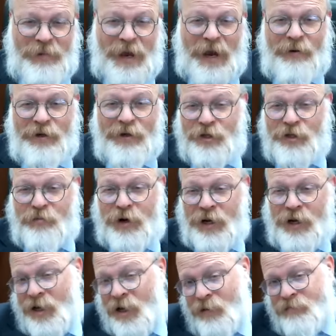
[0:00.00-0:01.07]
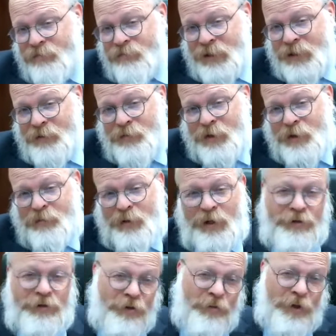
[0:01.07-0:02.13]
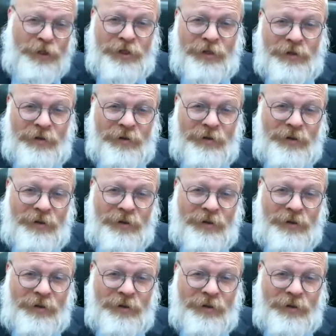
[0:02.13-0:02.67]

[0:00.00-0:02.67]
marriages break up people are too much into